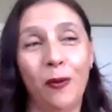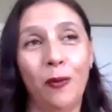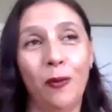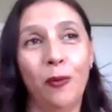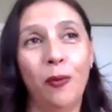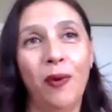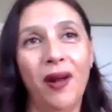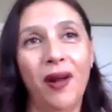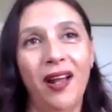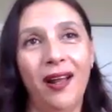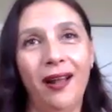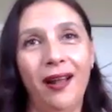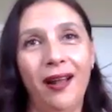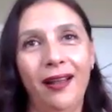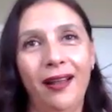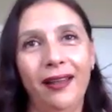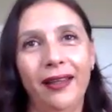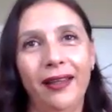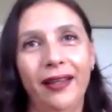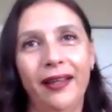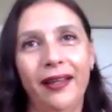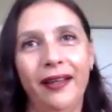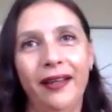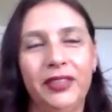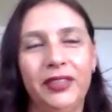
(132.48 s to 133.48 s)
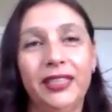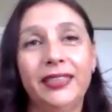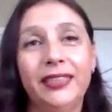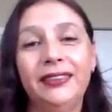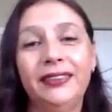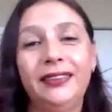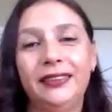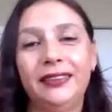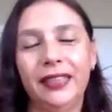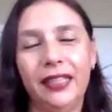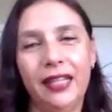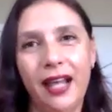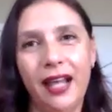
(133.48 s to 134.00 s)
Well,
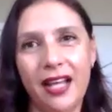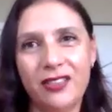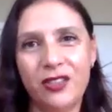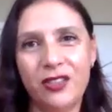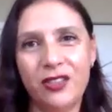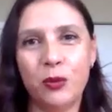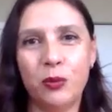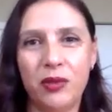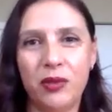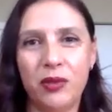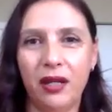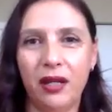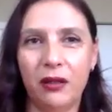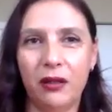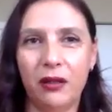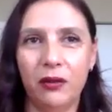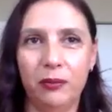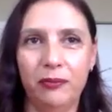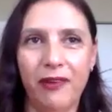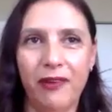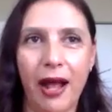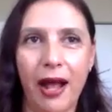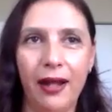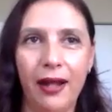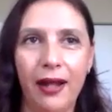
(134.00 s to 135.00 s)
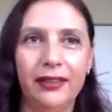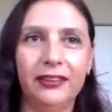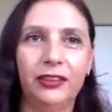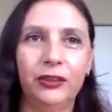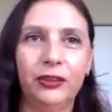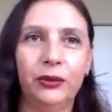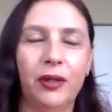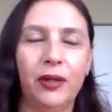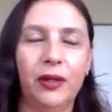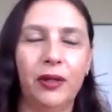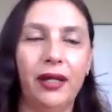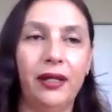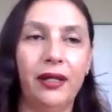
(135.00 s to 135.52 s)
it has to be a good
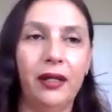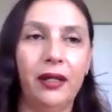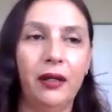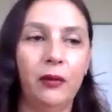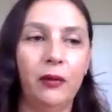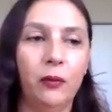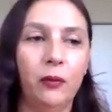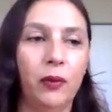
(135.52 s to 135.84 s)
balance, right?